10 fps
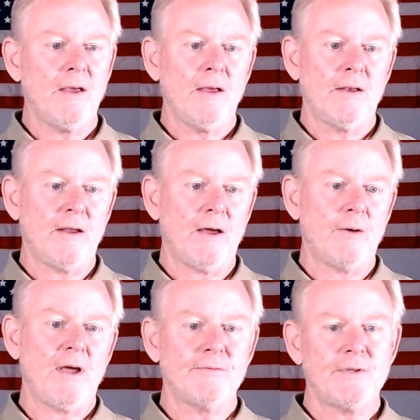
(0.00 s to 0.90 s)
Now we
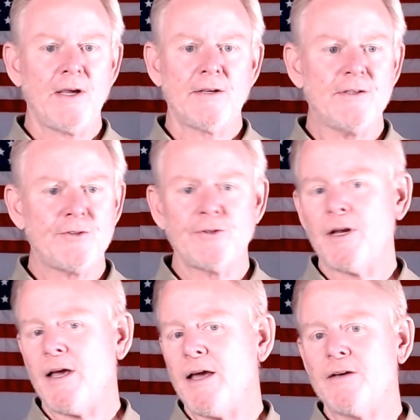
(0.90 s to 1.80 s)
have technician
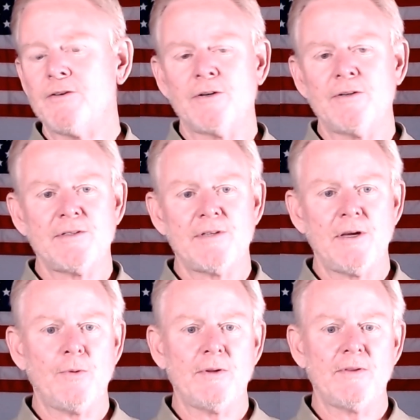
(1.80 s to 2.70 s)
A is going to say
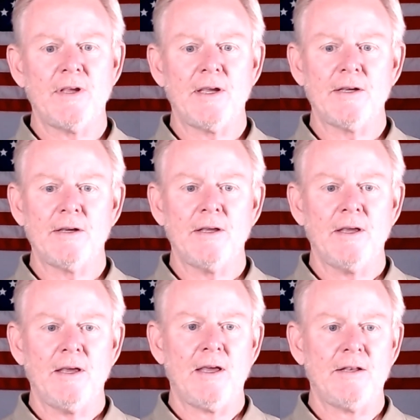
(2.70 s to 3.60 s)
one thing,
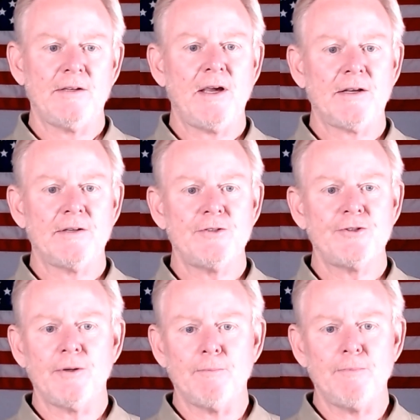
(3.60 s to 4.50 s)
and
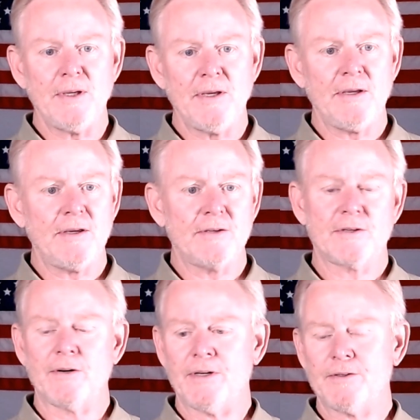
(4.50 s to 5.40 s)
technician B is
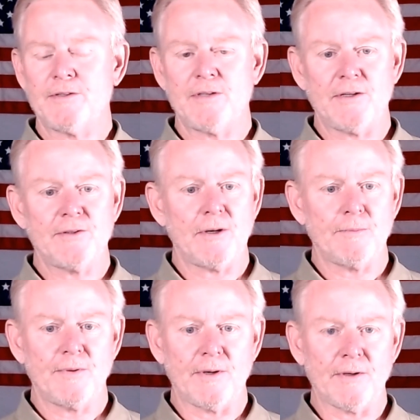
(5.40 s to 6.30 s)
going to say
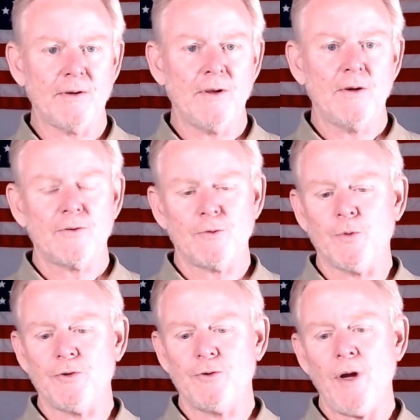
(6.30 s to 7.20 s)
something. So
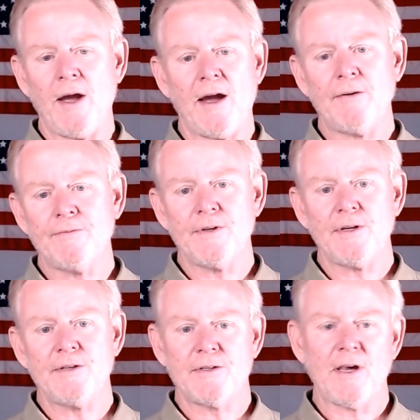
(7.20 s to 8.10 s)
when you have
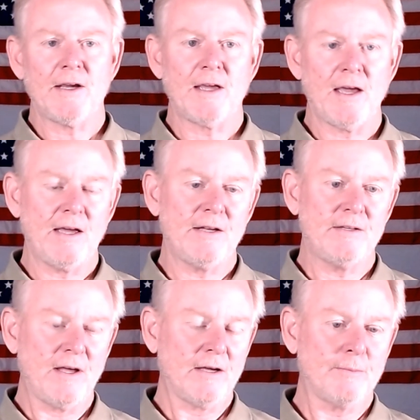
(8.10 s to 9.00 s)
these Tech A,
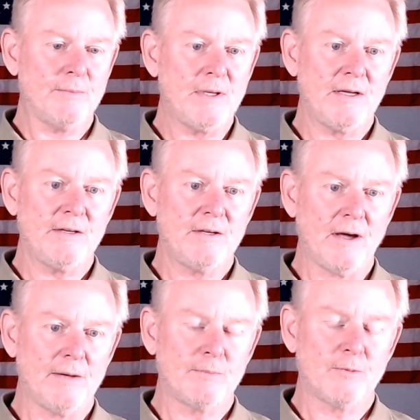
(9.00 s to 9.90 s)
Tech B
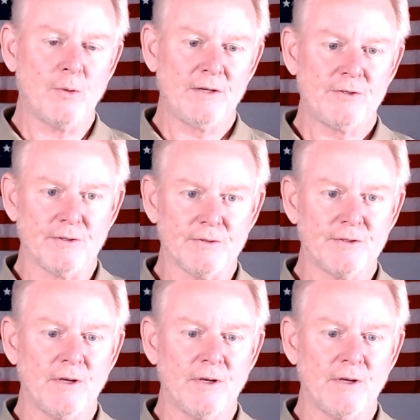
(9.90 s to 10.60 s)
type questions,